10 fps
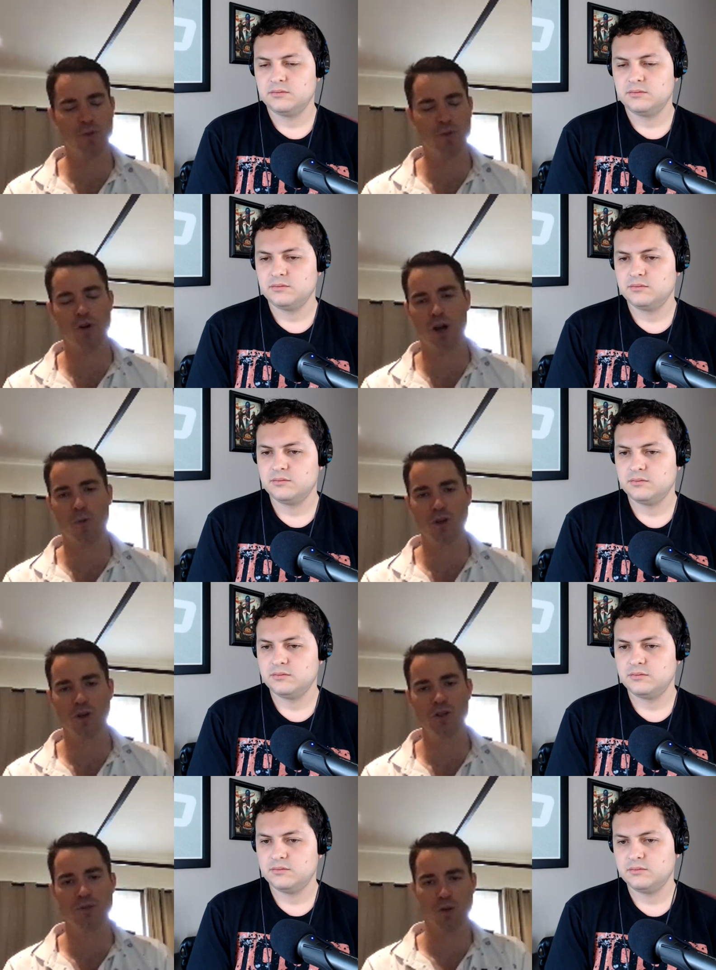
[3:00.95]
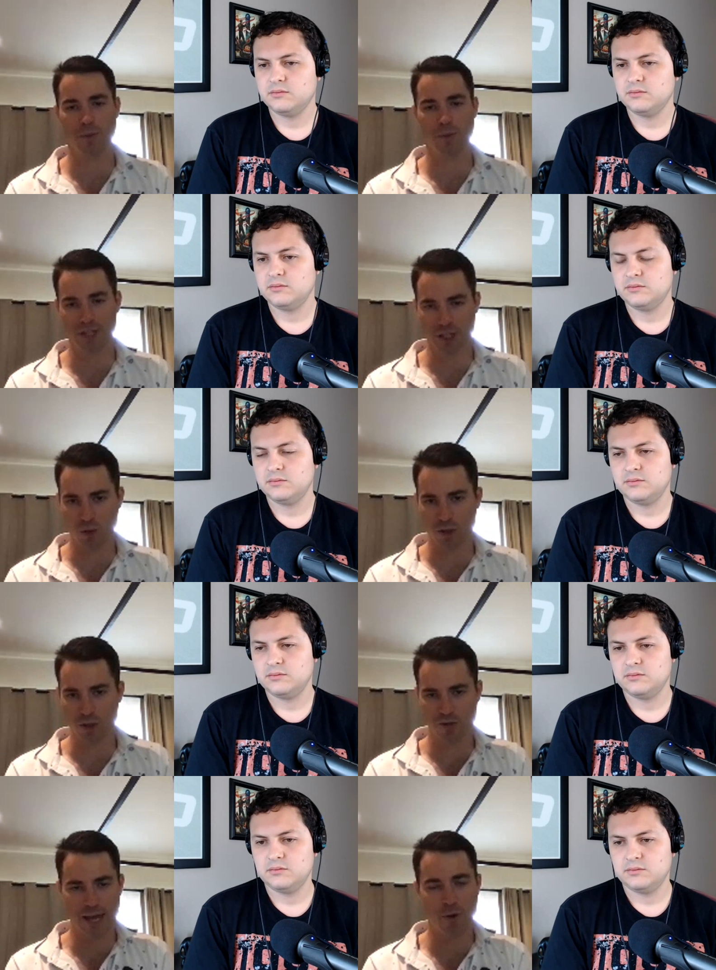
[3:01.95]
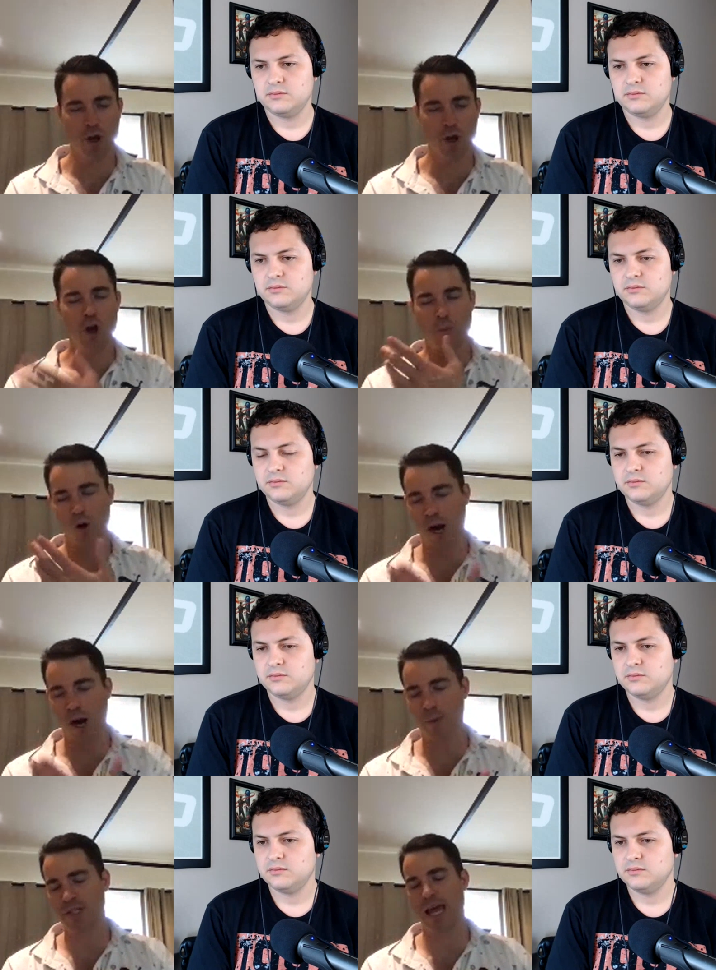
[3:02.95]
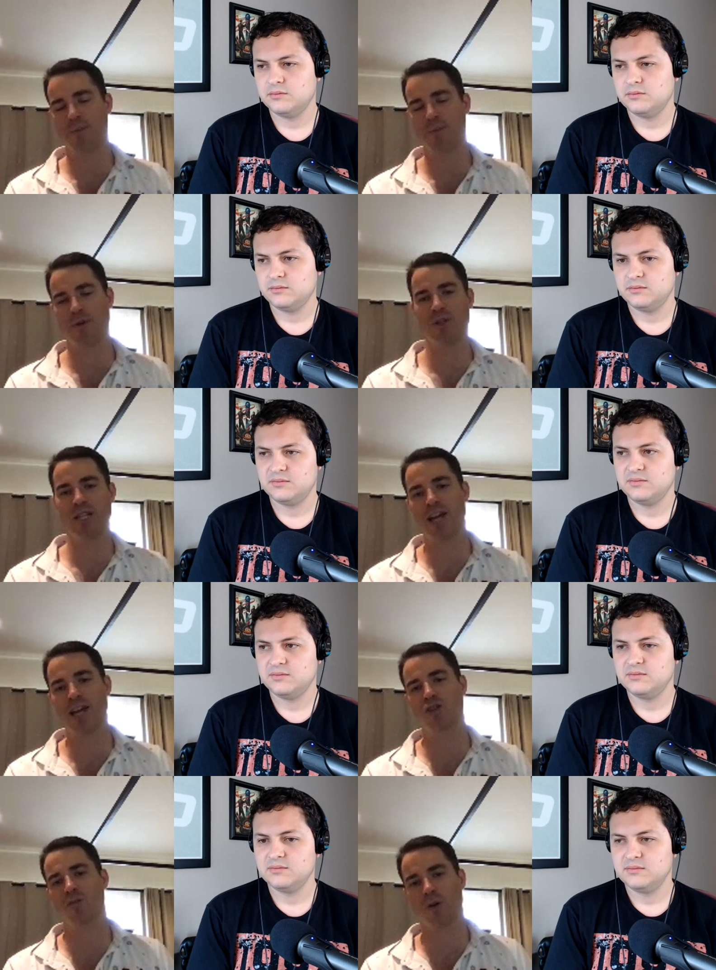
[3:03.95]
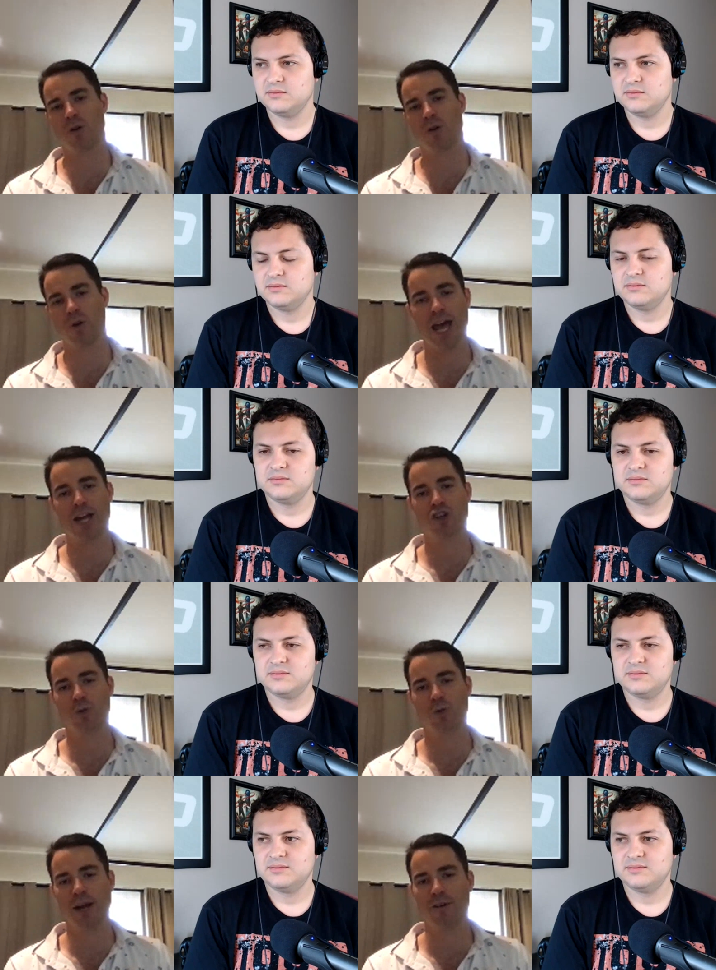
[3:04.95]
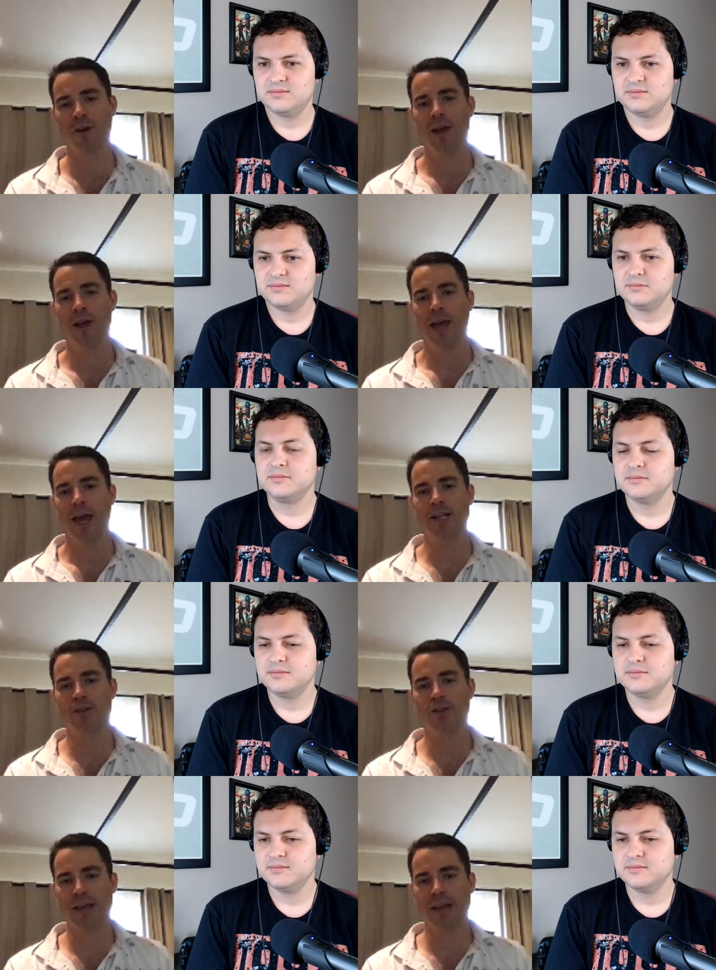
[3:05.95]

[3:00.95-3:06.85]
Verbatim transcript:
Speaker 1: protocol more useful or build the tools to enable more commerce to happen with Dash or Bitcoin Cash or whatever. And so